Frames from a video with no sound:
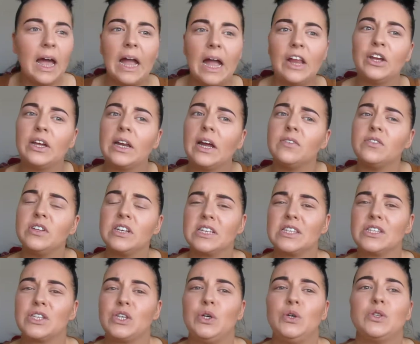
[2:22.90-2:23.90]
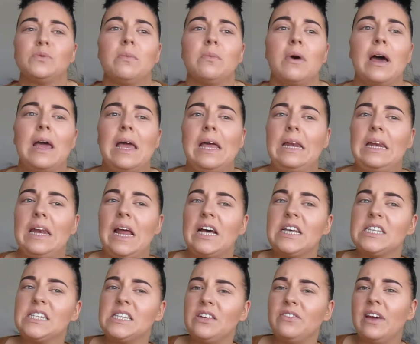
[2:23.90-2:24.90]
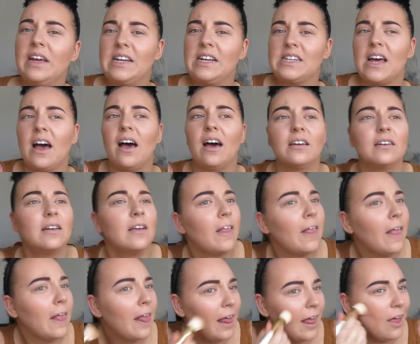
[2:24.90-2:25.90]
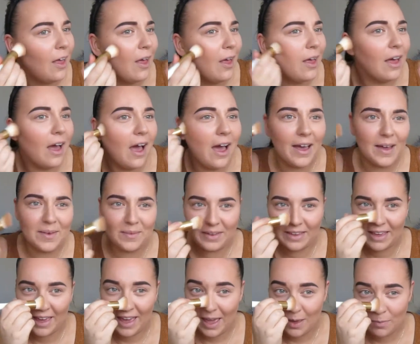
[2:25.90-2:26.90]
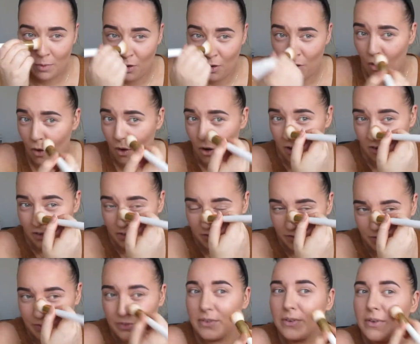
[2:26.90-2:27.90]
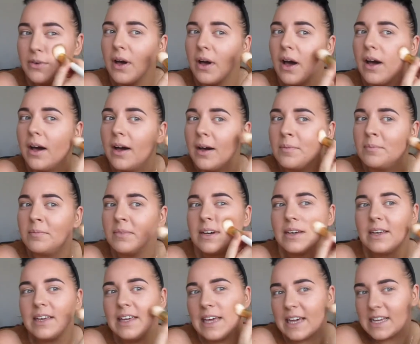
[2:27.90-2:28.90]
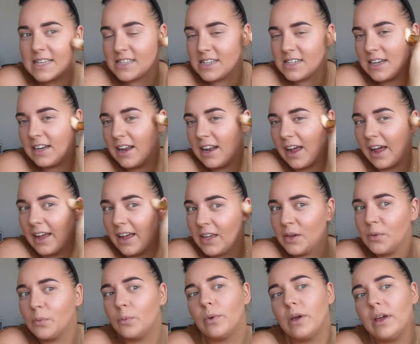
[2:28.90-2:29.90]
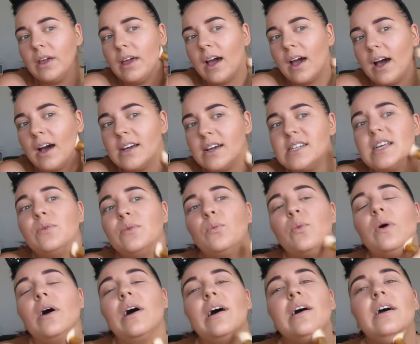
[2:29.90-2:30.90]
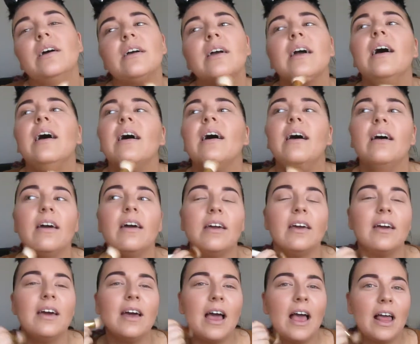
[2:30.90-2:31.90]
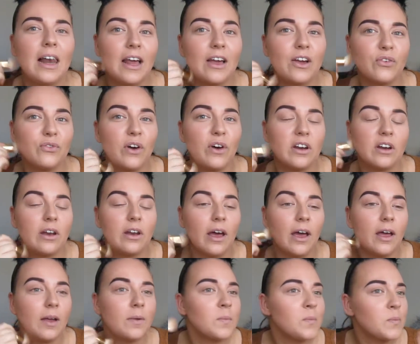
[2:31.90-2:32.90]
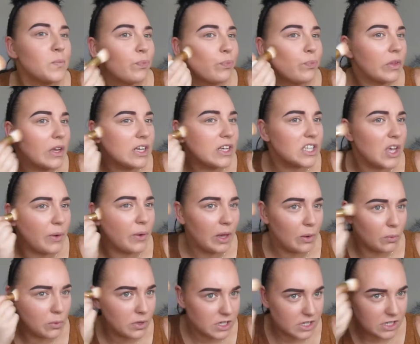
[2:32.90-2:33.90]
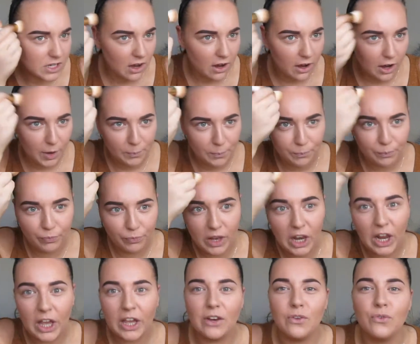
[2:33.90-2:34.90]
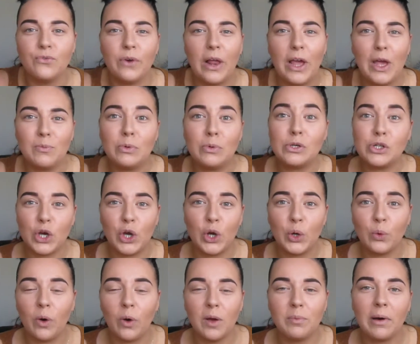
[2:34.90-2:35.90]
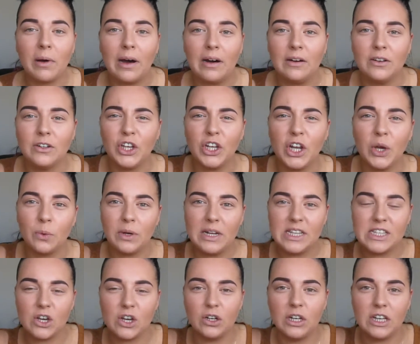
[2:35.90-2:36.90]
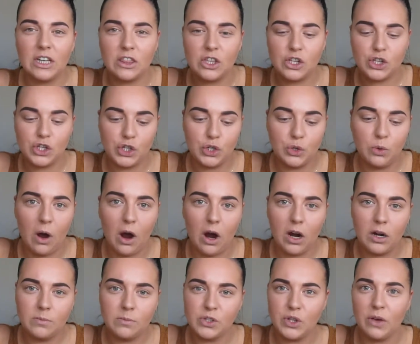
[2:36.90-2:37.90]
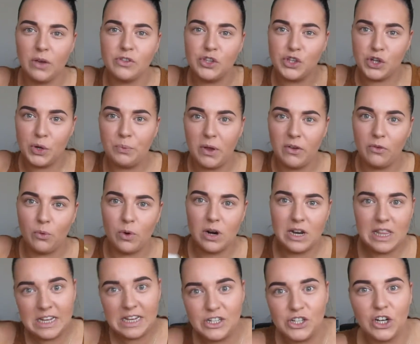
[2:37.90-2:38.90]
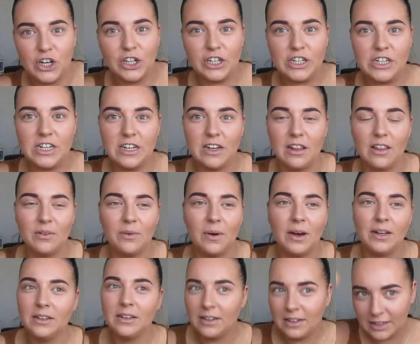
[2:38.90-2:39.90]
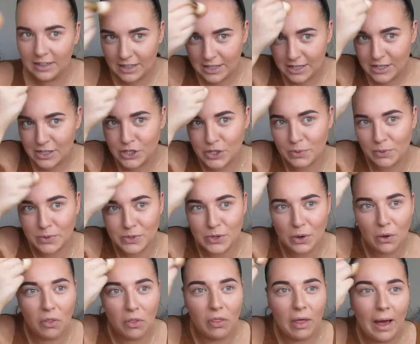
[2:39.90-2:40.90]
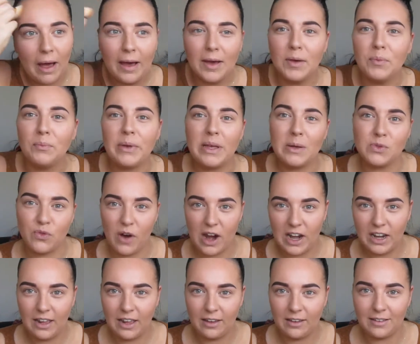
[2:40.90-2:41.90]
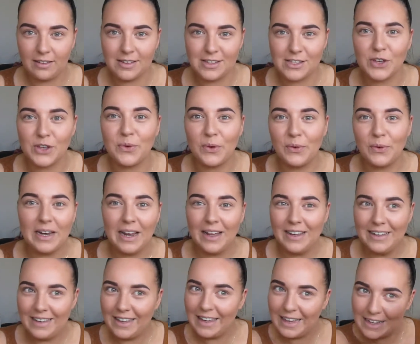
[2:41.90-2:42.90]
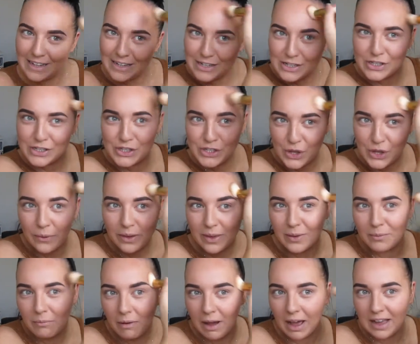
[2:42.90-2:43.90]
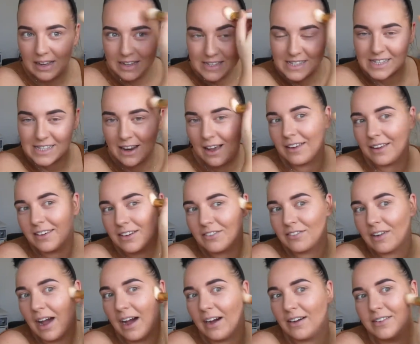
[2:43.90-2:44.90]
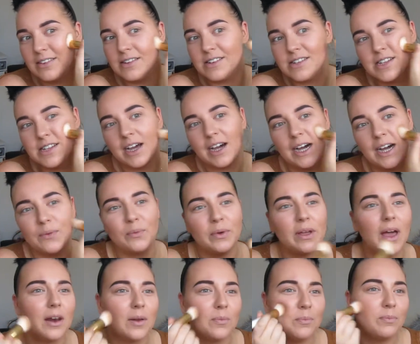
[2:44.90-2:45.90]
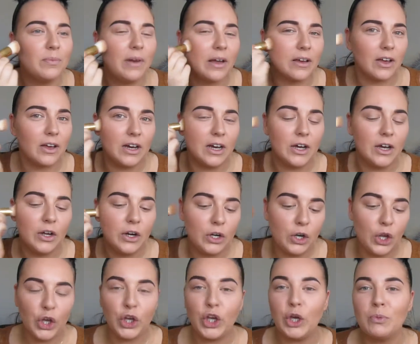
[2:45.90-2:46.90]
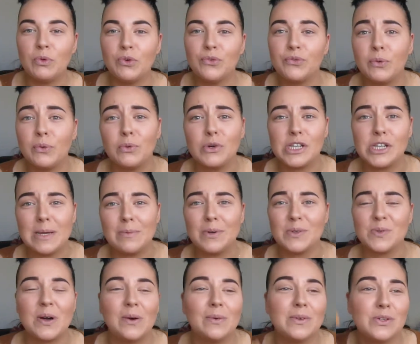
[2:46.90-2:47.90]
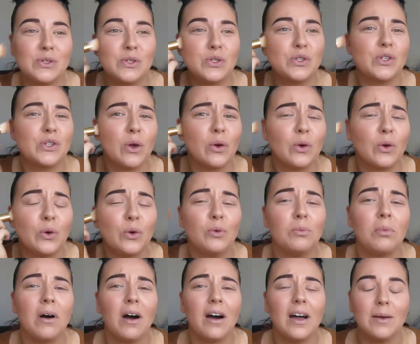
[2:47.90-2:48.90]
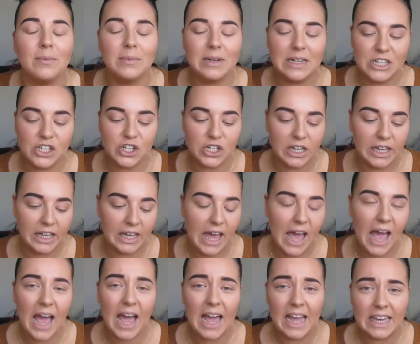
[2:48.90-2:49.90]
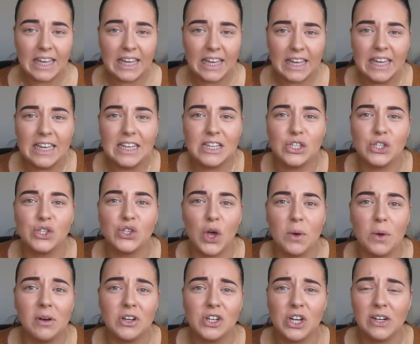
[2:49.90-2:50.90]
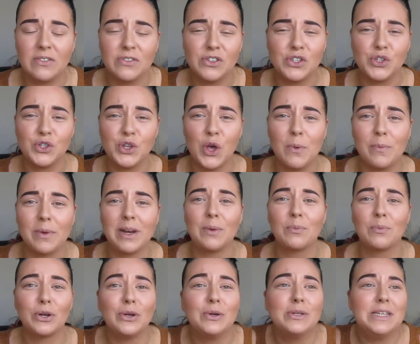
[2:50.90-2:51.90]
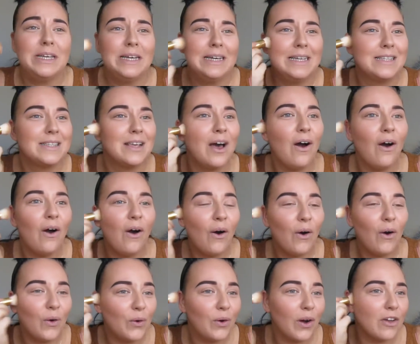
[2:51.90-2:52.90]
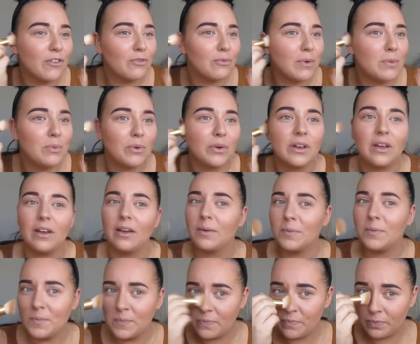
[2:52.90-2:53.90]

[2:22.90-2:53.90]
And you're going to have to excuse my nasty fake tan. It came off yesterday. We had in work a fun day. So it was like an inflatable total wipeout. You know when it's got like the two arms, you have to jump over one and then duck under another one. So we was on that, but it was raining. So we were like soaking wet, sliding around. We had a human football table as well, which is so cool, but I am literally aching so much. I have so many bruises all over my body.